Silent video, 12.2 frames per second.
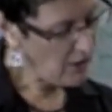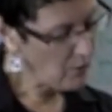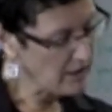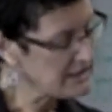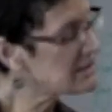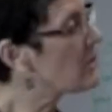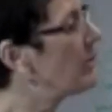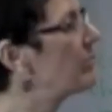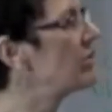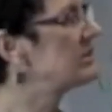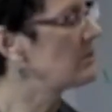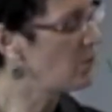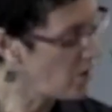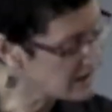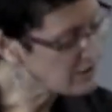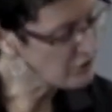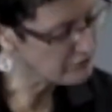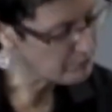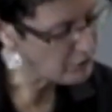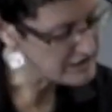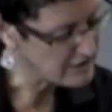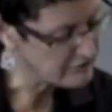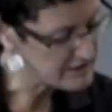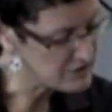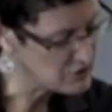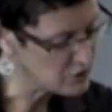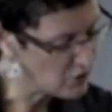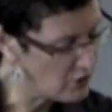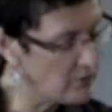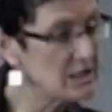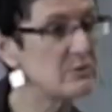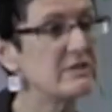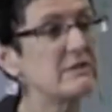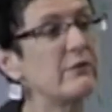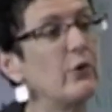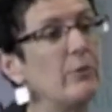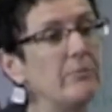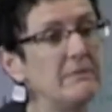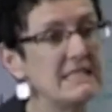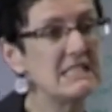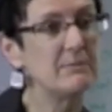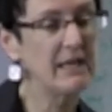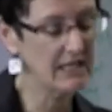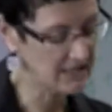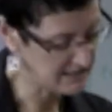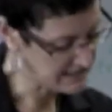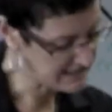One's called was called Project Restore, which was for misdemeanor